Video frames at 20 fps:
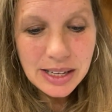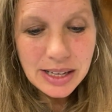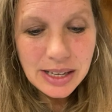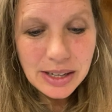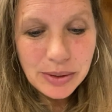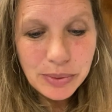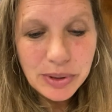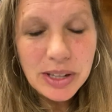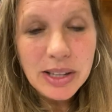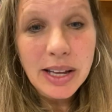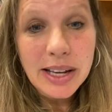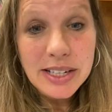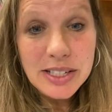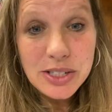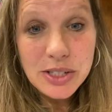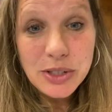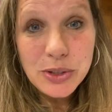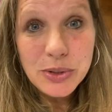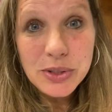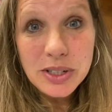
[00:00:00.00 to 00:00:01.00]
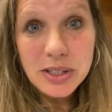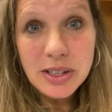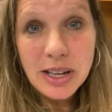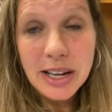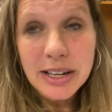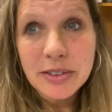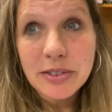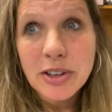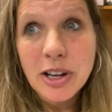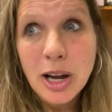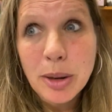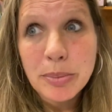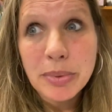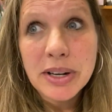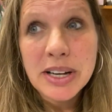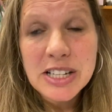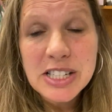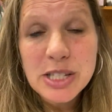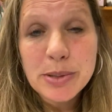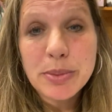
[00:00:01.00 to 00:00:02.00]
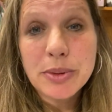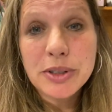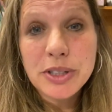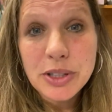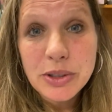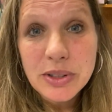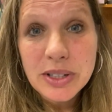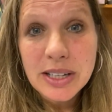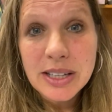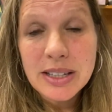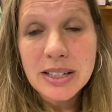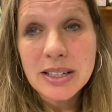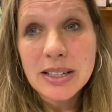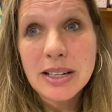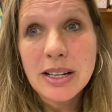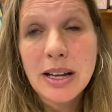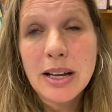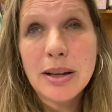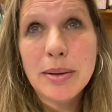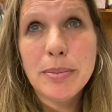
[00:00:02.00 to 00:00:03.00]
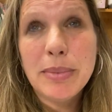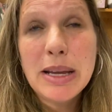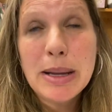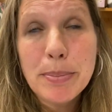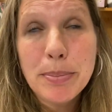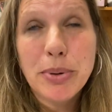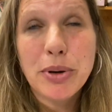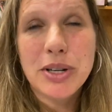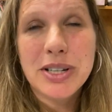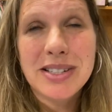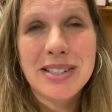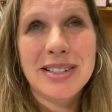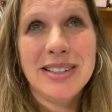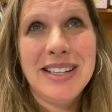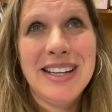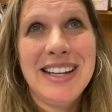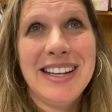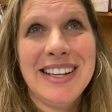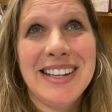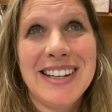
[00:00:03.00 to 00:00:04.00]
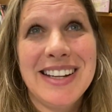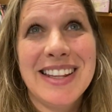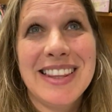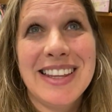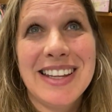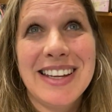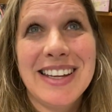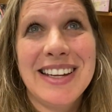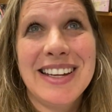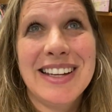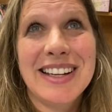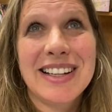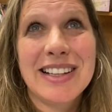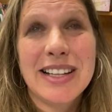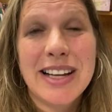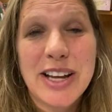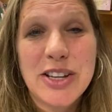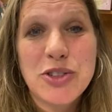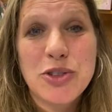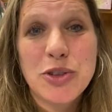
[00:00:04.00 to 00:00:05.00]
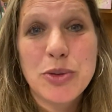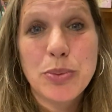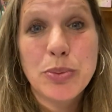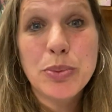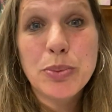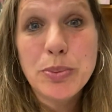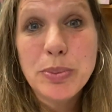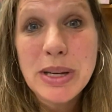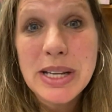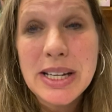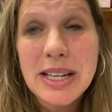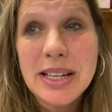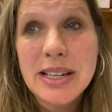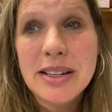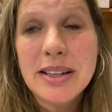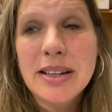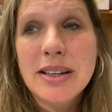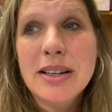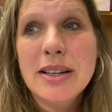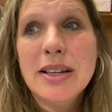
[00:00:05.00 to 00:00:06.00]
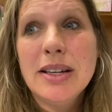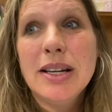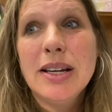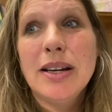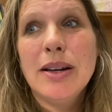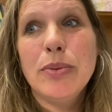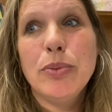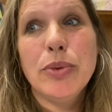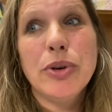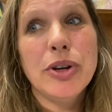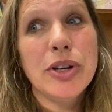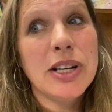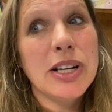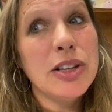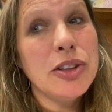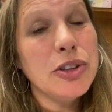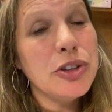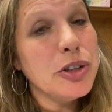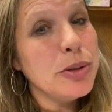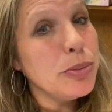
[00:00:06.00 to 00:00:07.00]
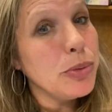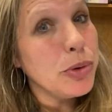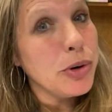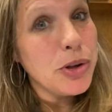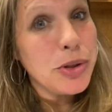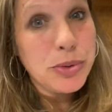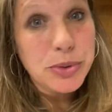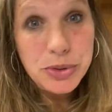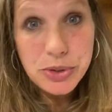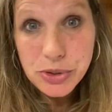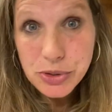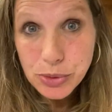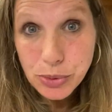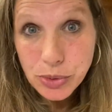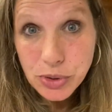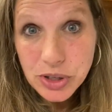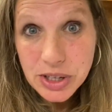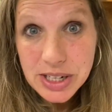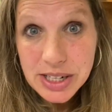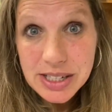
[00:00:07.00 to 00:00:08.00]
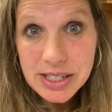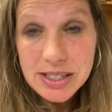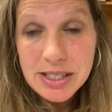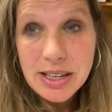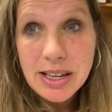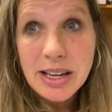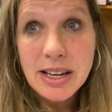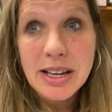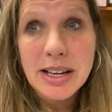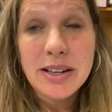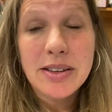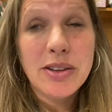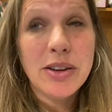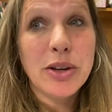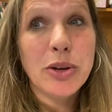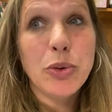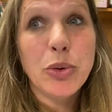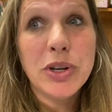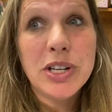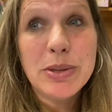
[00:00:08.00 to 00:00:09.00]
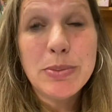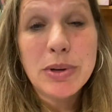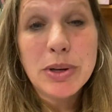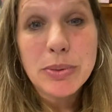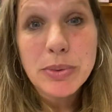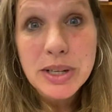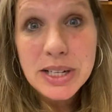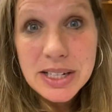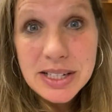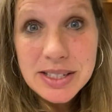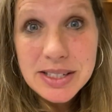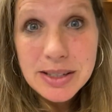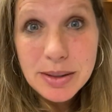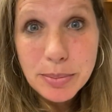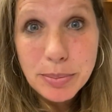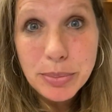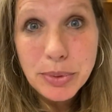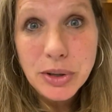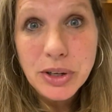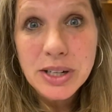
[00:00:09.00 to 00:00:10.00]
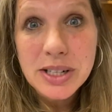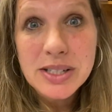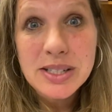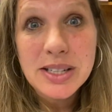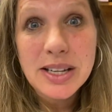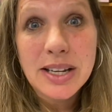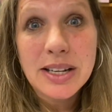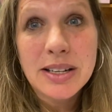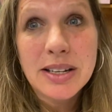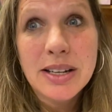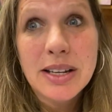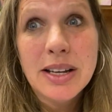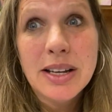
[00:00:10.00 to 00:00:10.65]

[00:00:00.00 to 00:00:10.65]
We like to use a lot of comprehensible unit input in the classroom, meaning we're going to learn more through stories, and they're going to be reading some books. And